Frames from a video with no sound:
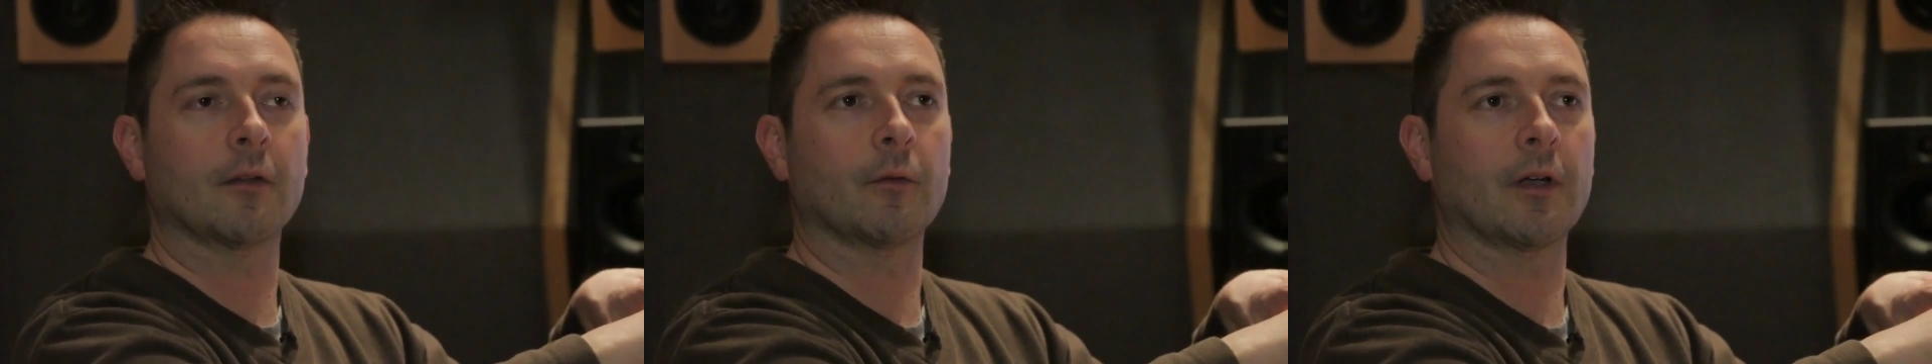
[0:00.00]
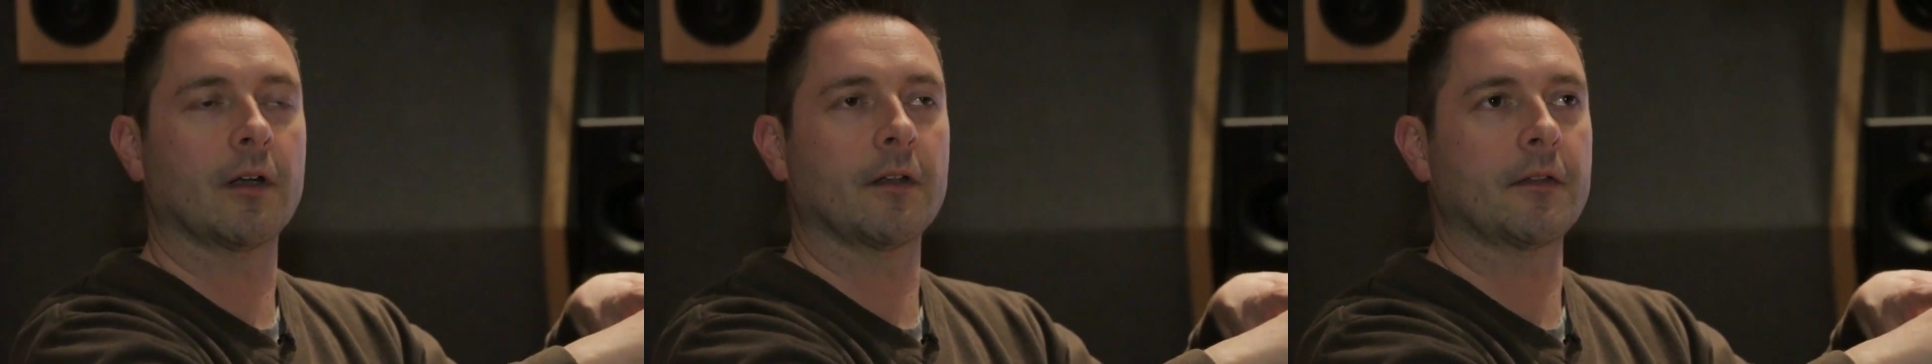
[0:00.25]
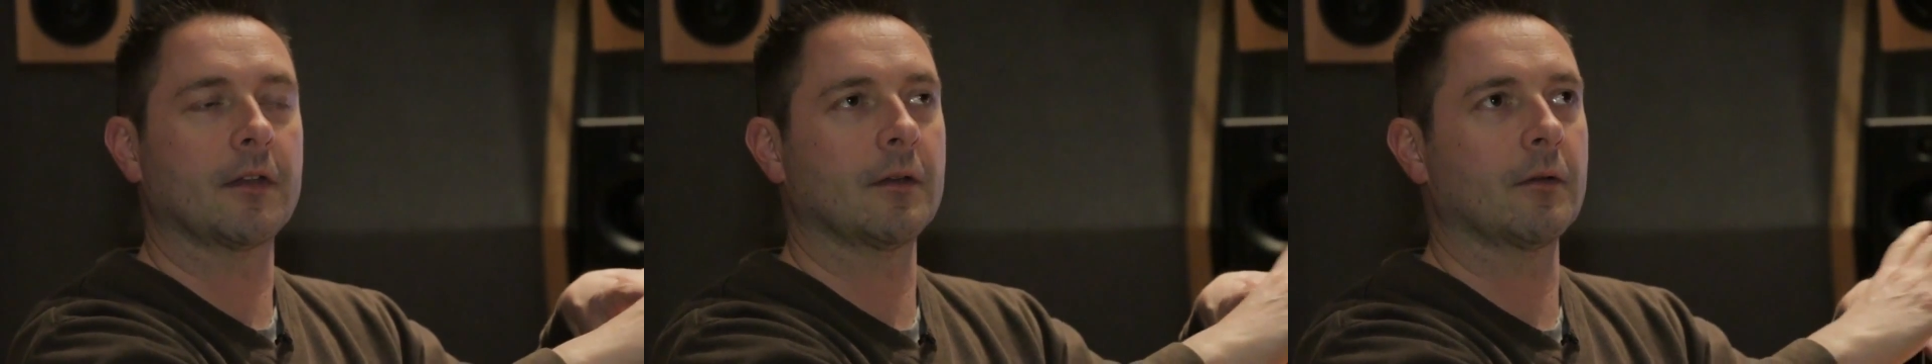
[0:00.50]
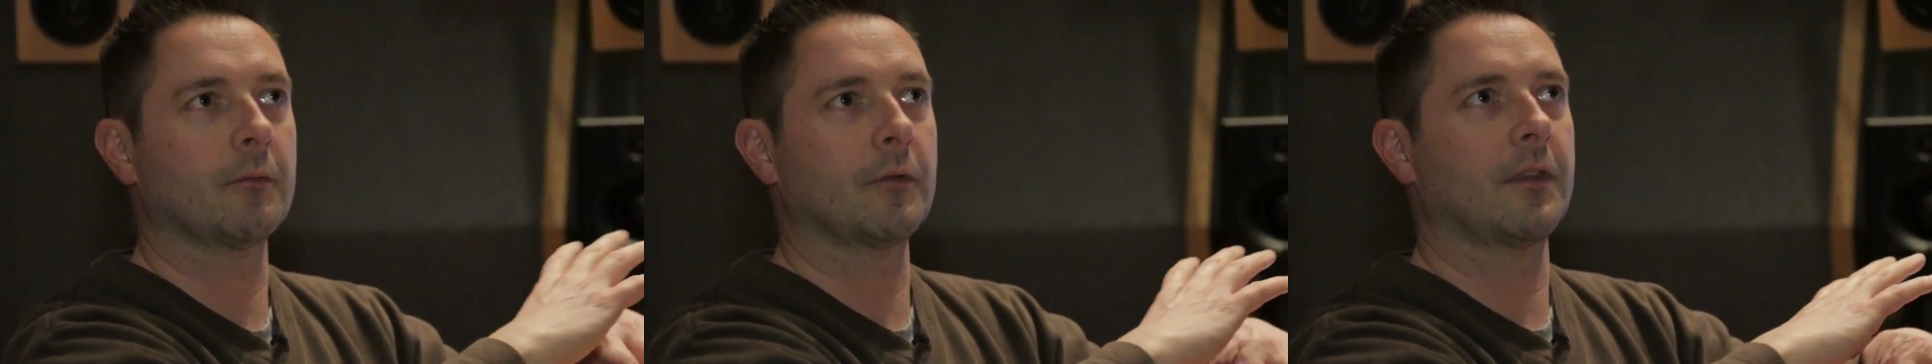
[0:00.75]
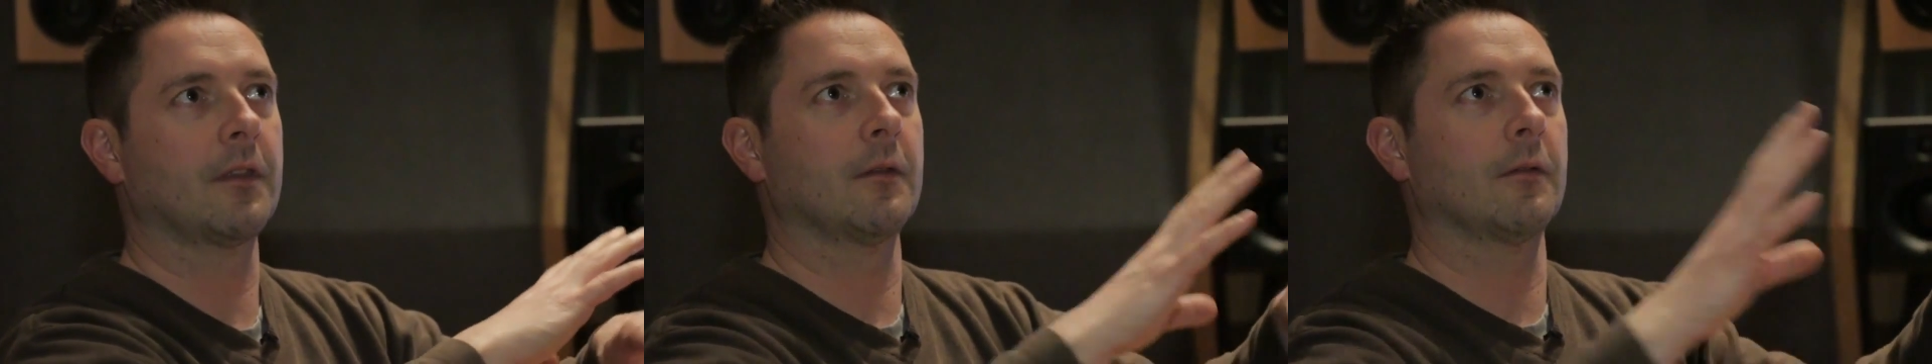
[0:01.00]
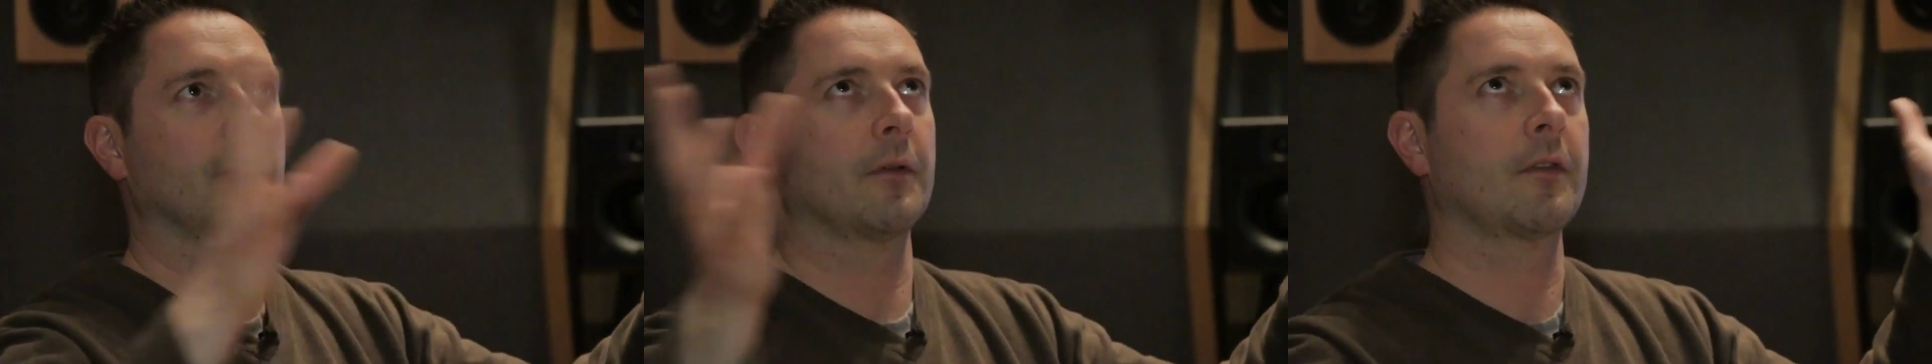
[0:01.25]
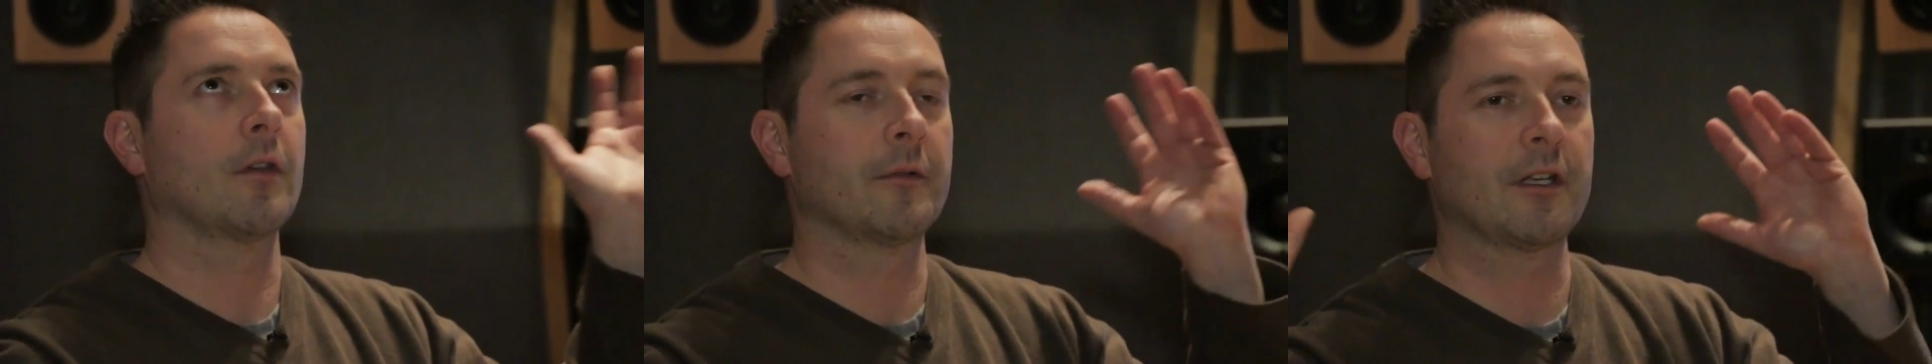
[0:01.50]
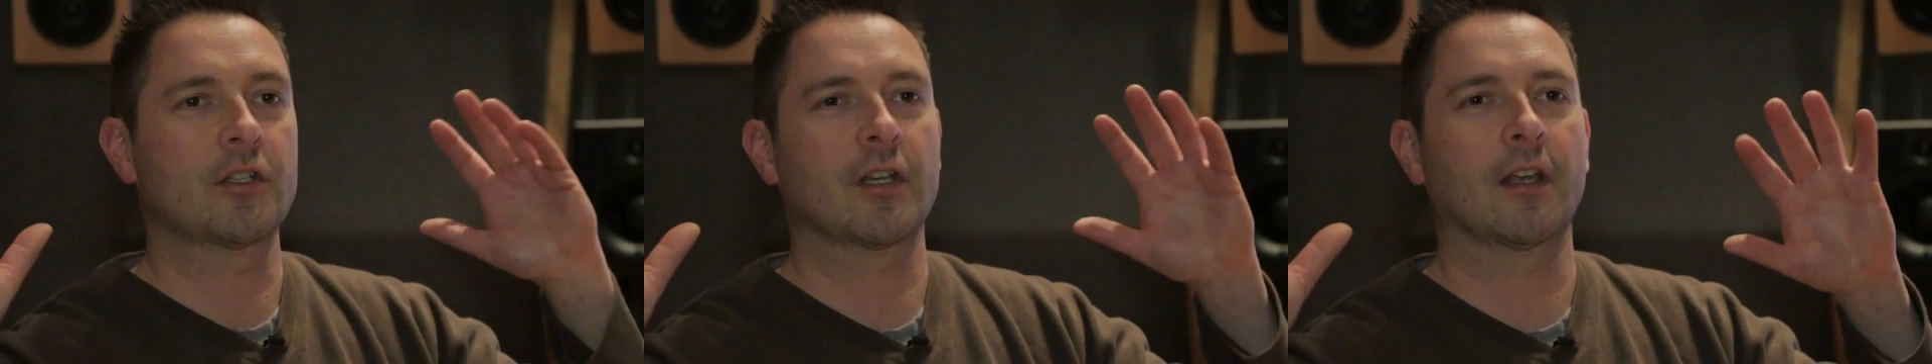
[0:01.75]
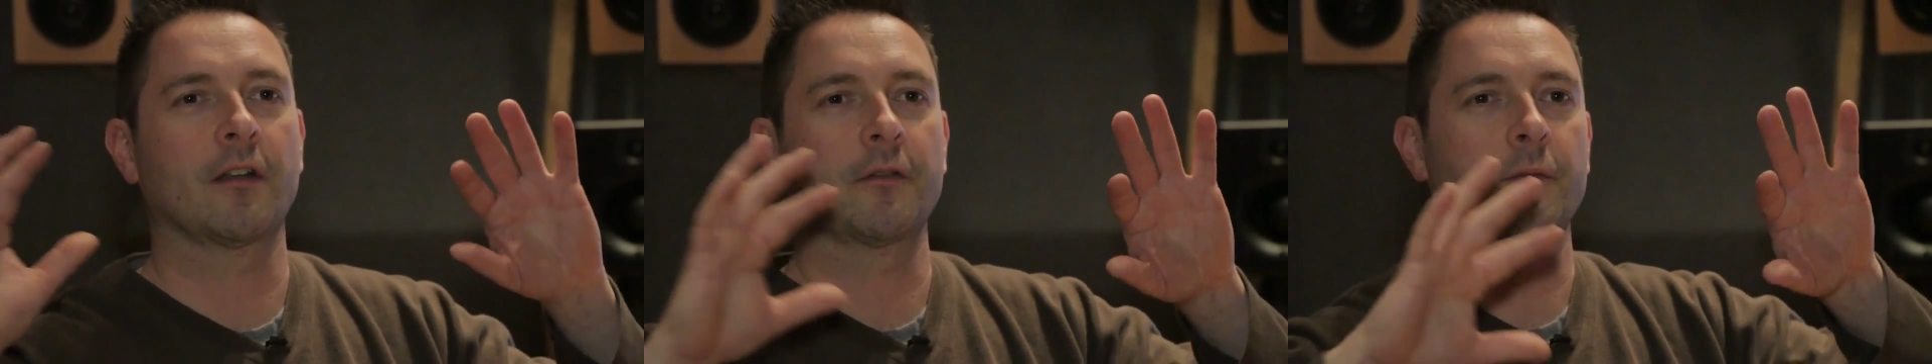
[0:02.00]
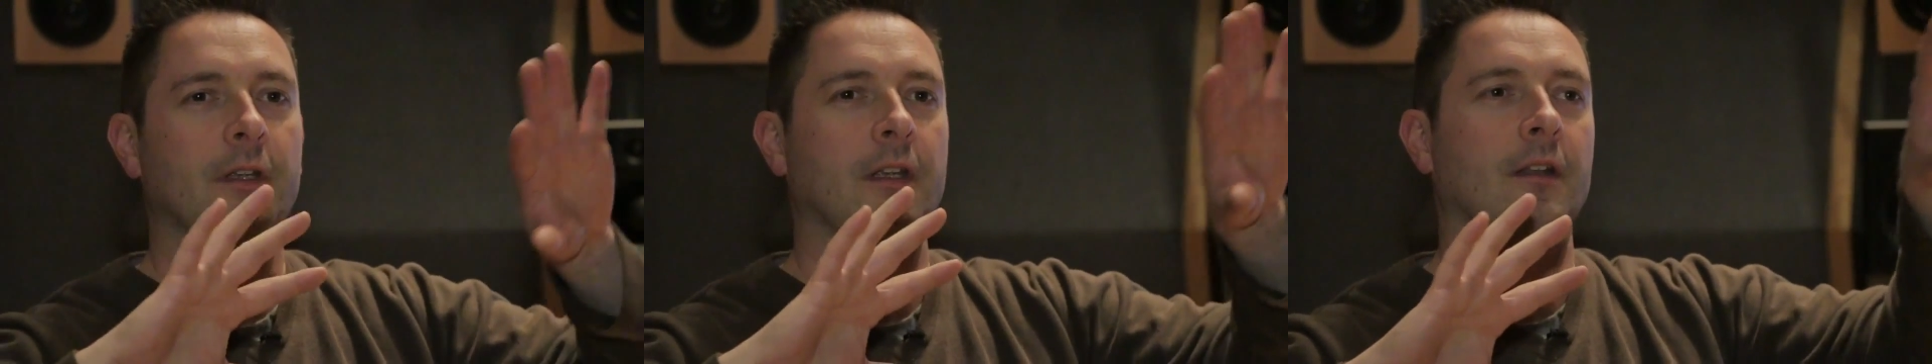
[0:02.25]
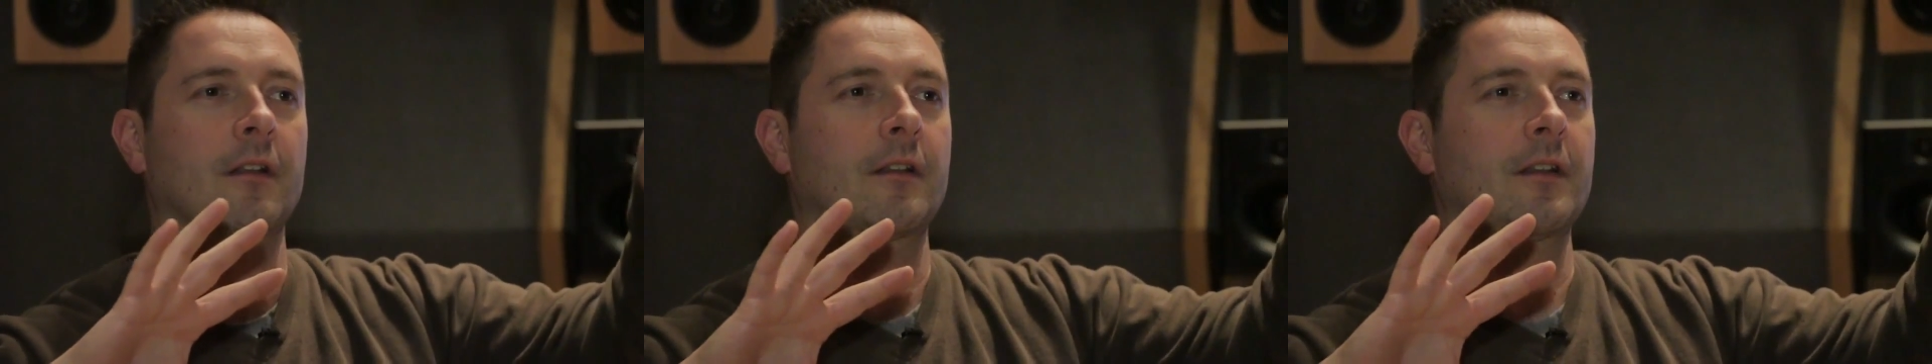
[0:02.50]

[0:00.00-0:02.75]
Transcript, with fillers: whereas it, with, with so many channels, we can